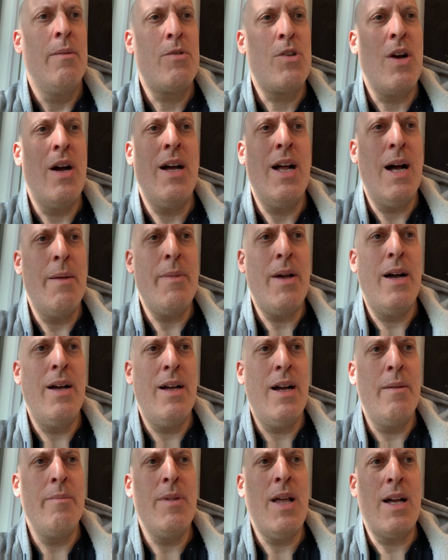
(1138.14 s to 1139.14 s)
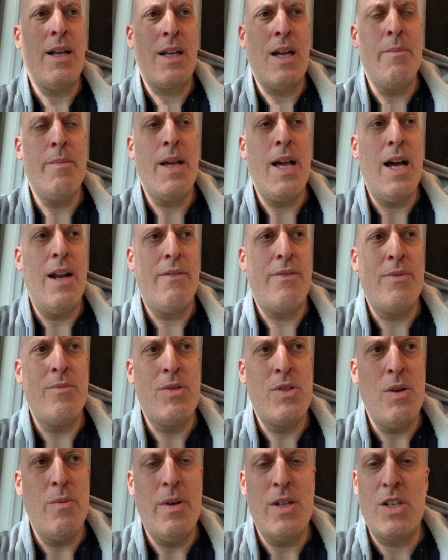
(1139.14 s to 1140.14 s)
I'm not coming at it from
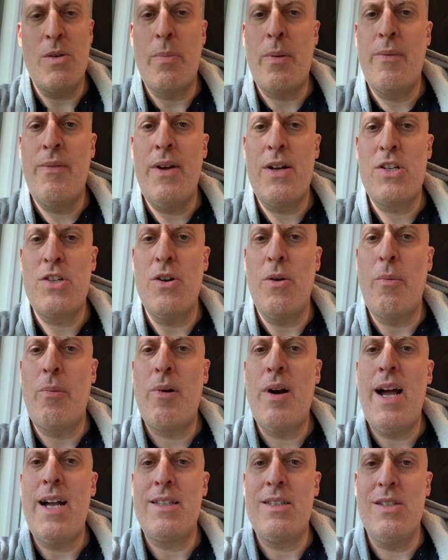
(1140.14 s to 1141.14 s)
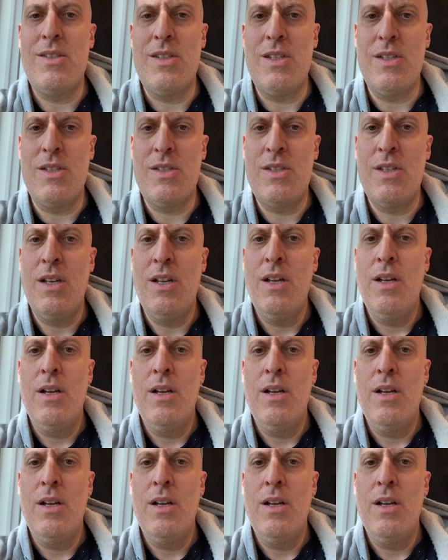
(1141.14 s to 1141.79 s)
so much a professional practices